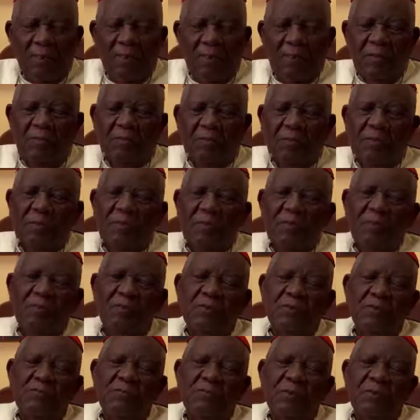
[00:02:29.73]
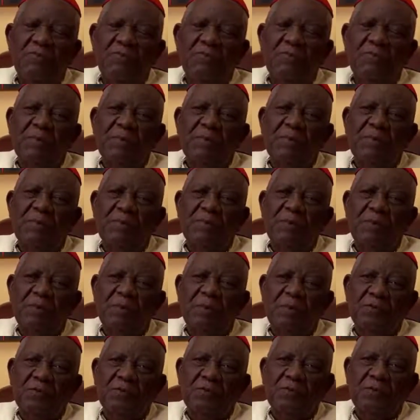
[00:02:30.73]
The peace movement
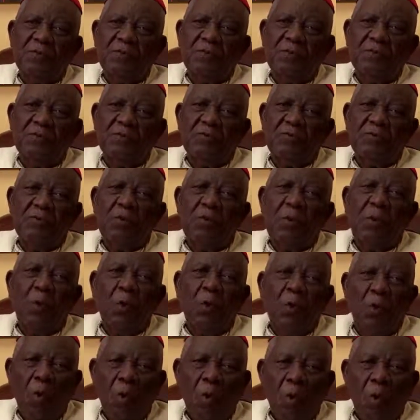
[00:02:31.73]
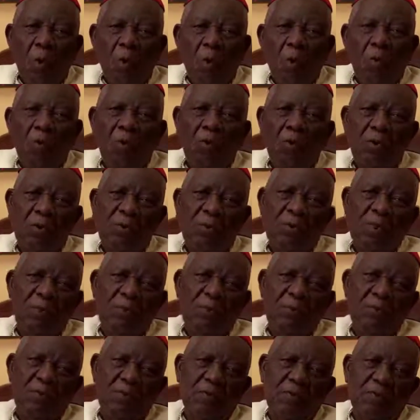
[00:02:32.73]
concerns all
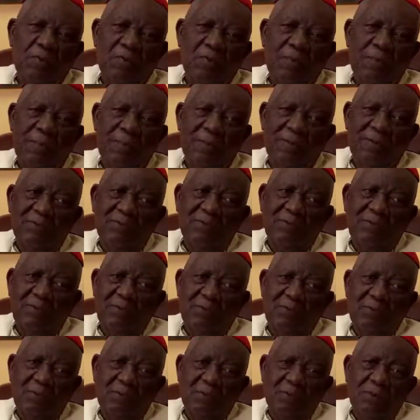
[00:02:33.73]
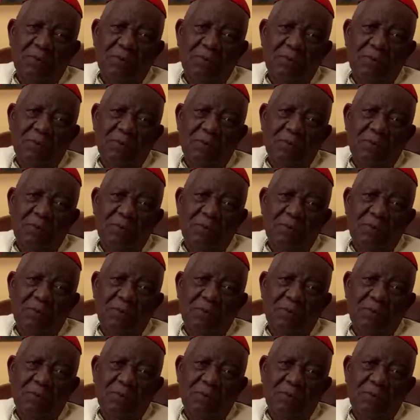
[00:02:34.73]
Cameroonians